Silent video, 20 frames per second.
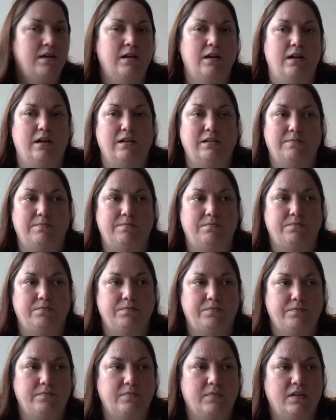
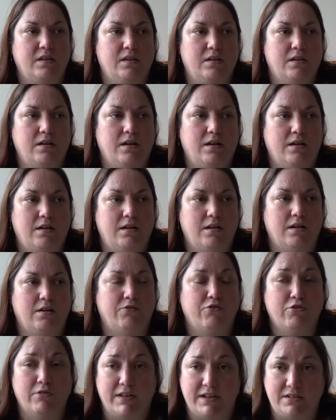
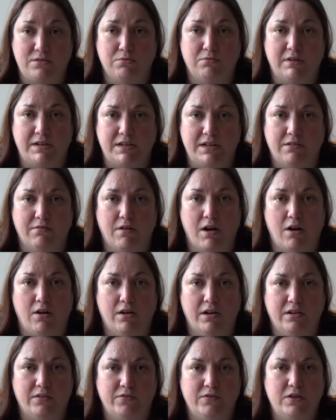That's already
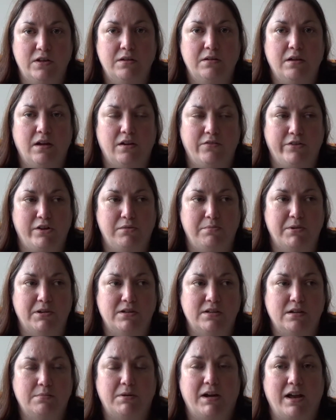arrived. I've opened
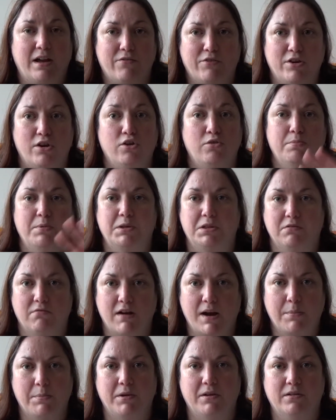it, but I haven't opened the
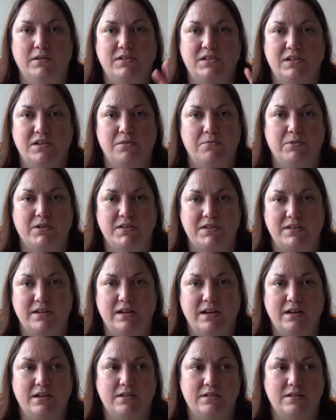wrapper because I don't want to
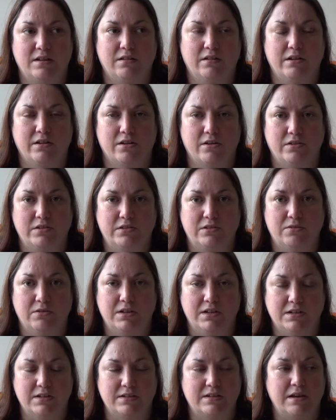see it until I cast on
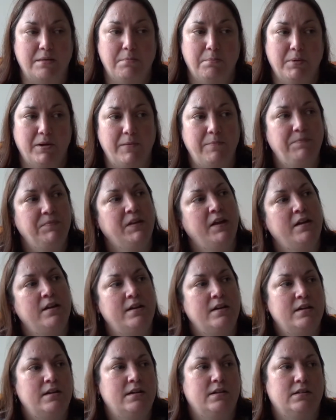in December.
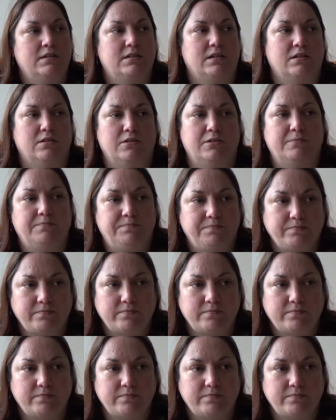So